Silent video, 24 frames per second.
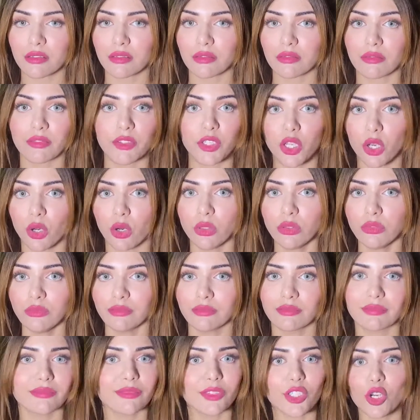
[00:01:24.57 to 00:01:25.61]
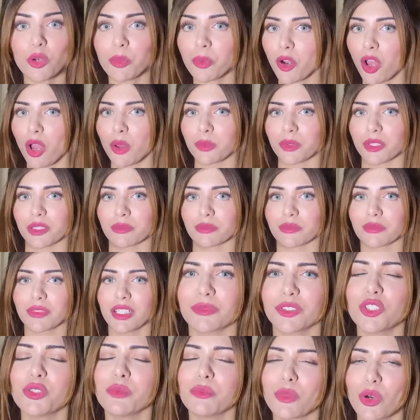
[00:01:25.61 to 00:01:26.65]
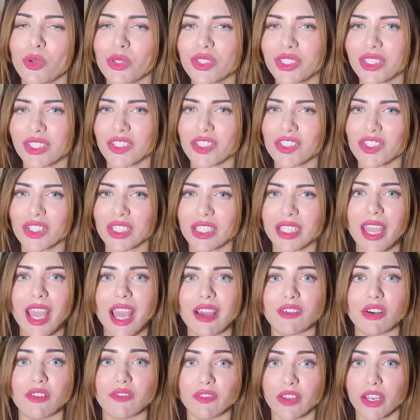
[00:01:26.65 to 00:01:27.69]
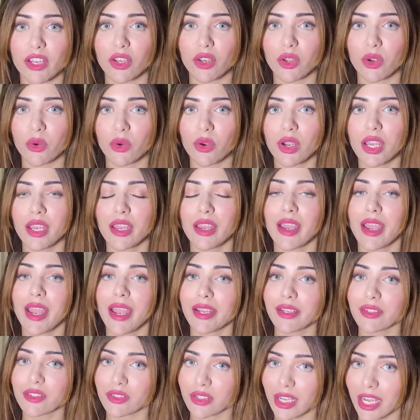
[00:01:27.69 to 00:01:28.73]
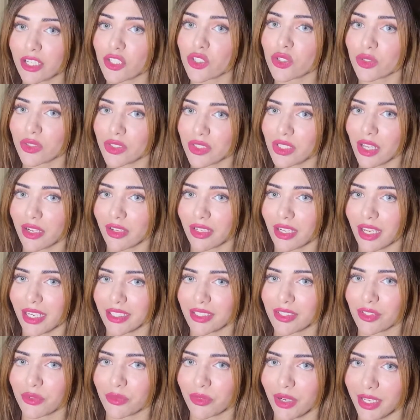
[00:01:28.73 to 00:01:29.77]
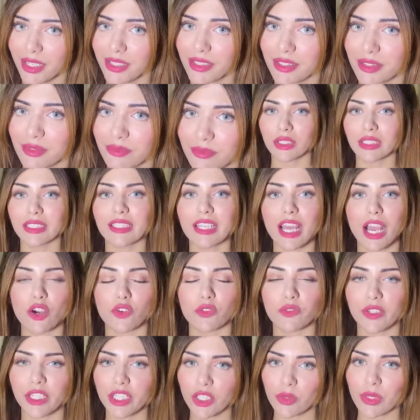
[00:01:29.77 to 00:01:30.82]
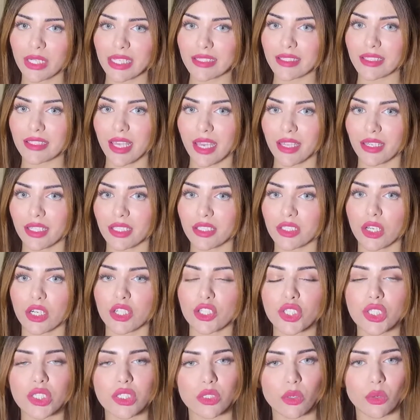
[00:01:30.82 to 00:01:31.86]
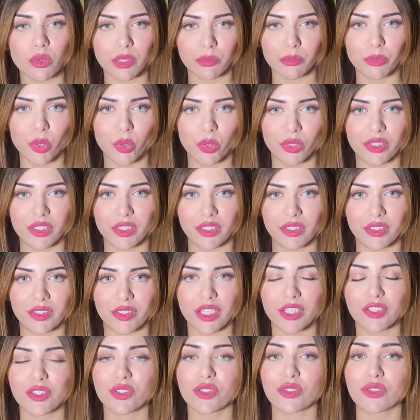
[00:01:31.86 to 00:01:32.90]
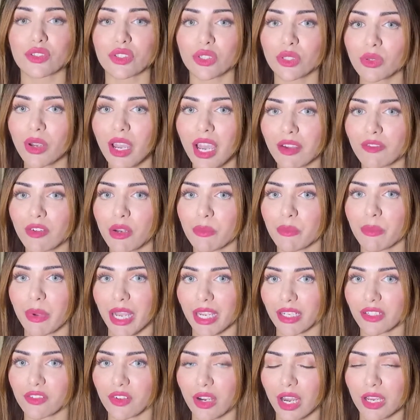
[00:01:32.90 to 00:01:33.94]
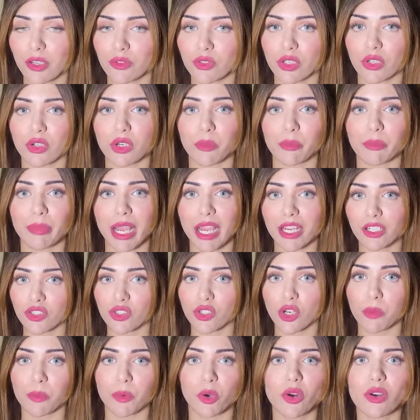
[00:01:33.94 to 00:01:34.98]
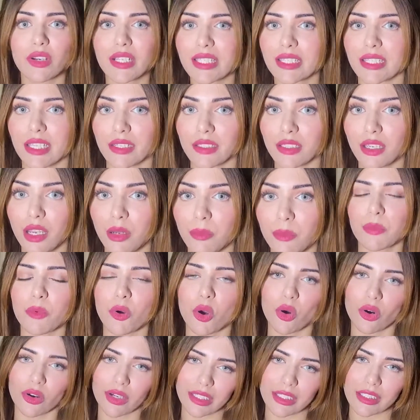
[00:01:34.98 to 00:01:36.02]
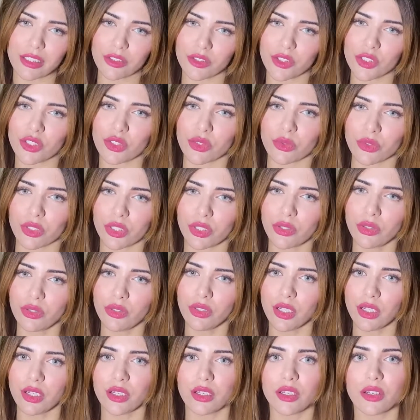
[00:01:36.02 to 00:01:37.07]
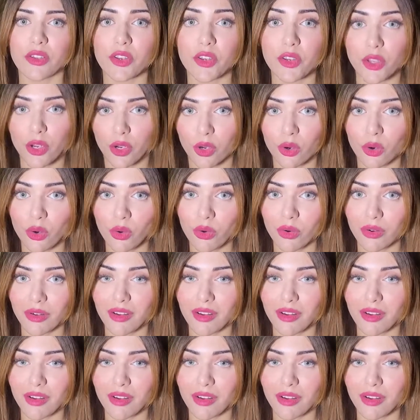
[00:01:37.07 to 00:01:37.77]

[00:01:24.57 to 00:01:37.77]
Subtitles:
No? No problem. You most certainly have a window and natural sunlight, right? Now, video aesthetics are so important. So do you have a background or a backdrop or a setup or a little studio? No?